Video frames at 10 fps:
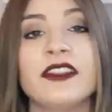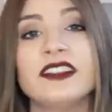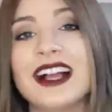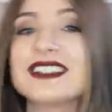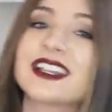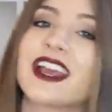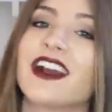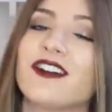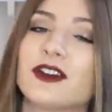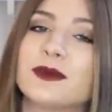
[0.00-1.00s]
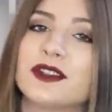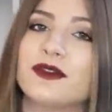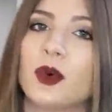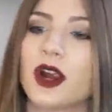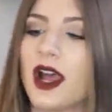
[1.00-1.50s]
then the last thing I got from
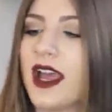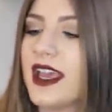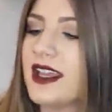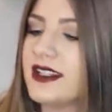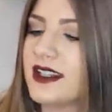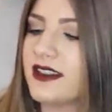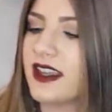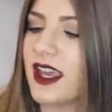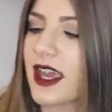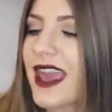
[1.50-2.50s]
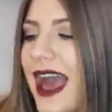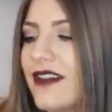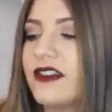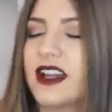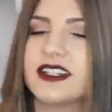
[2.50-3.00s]
Sephora is the
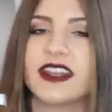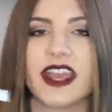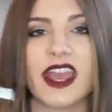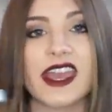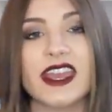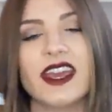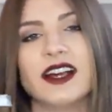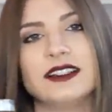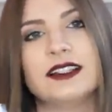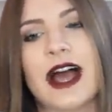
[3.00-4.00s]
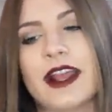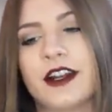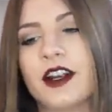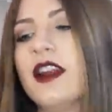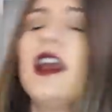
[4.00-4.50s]
Kat Von D ink
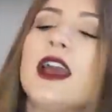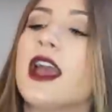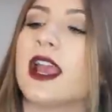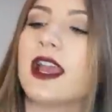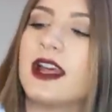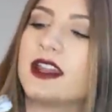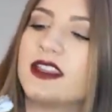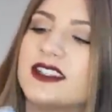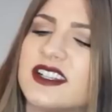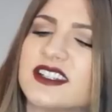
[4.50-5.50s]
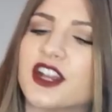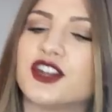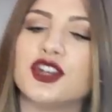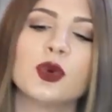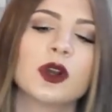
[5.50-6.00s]
liner. And this is
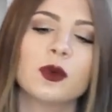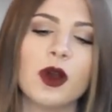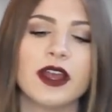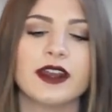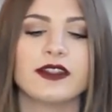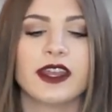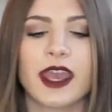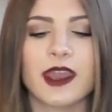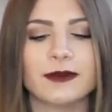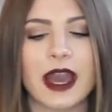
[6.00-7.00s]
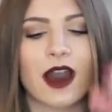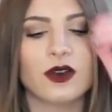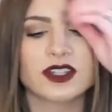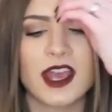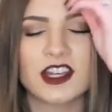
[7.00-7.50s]
a newer one that came
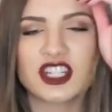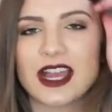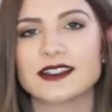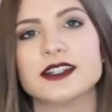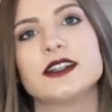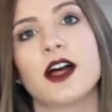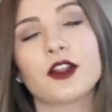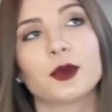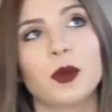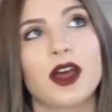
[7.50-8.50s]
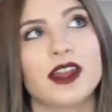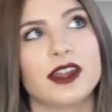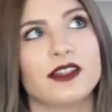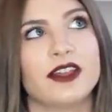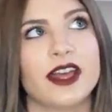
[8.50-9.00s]
out. She has another
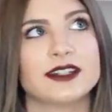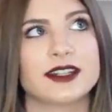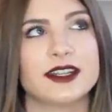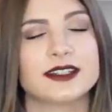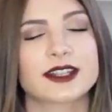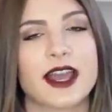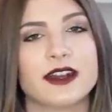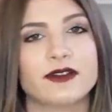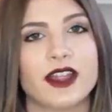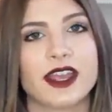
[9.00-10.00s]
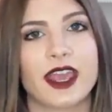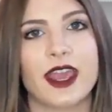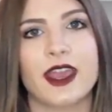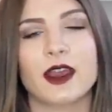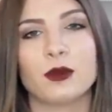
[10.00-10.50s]
one that is kind of like
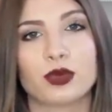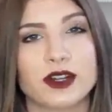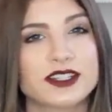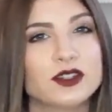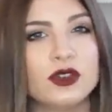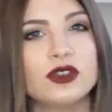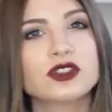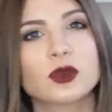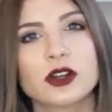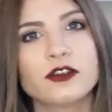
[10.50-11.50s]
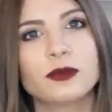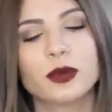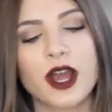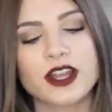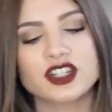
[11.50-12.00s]
a bristle sort of
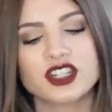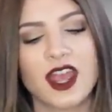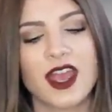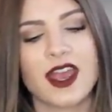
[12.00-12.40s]
brush.